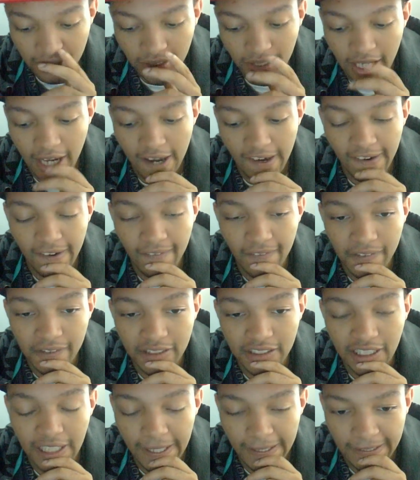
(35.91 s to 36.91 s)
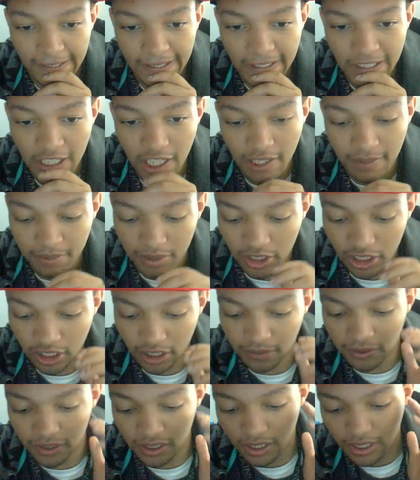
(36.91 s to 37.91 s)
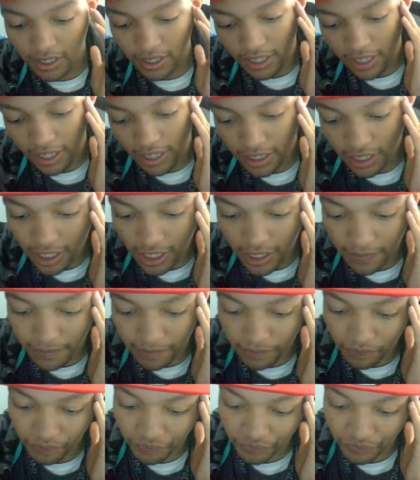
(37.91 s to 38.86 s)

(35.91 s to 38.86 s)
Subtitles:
Saturday for the Tag Team Championships, and that